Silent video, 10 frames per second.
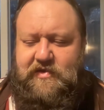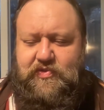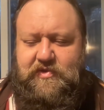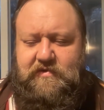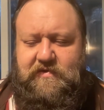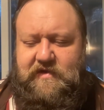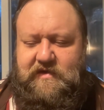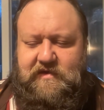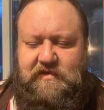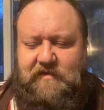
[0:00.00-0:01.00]
And so
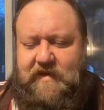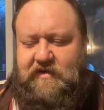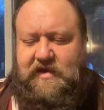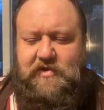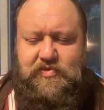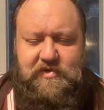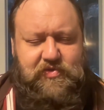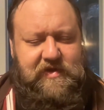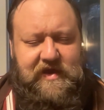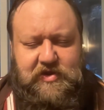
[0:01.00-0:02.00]
the American
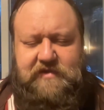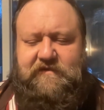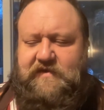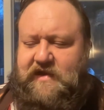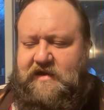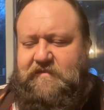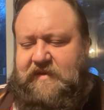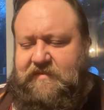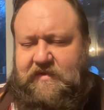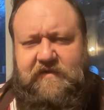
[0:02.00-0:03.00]
Association of Retired
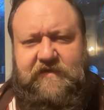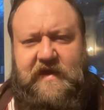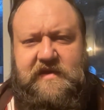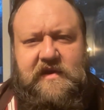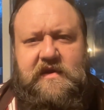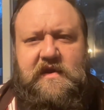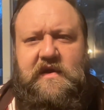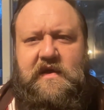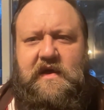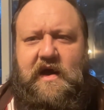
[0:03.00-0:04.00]
People defend it.
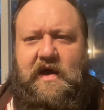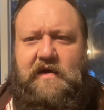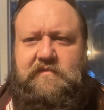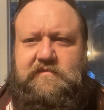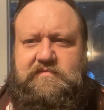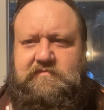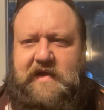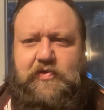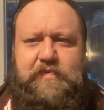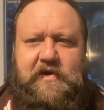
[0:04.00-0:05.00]

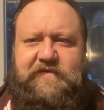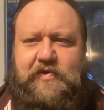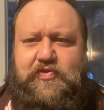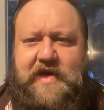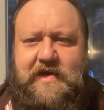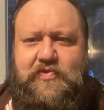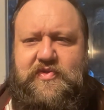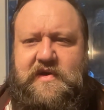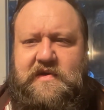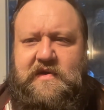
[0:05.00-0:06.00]
Makes perfect
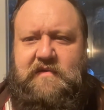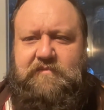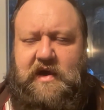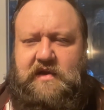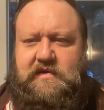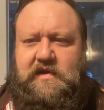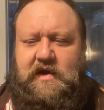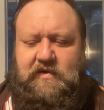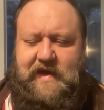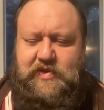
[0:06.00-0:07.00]
sense. But,
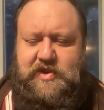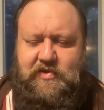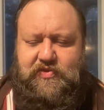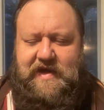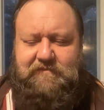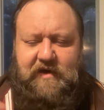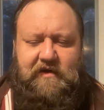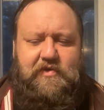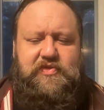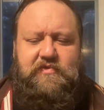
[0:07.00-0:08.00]
that's just that
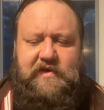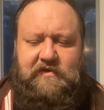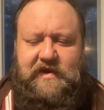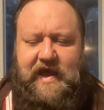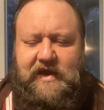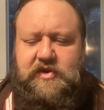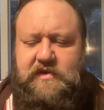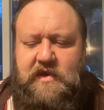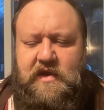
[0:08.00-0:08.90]
policy wheel in action.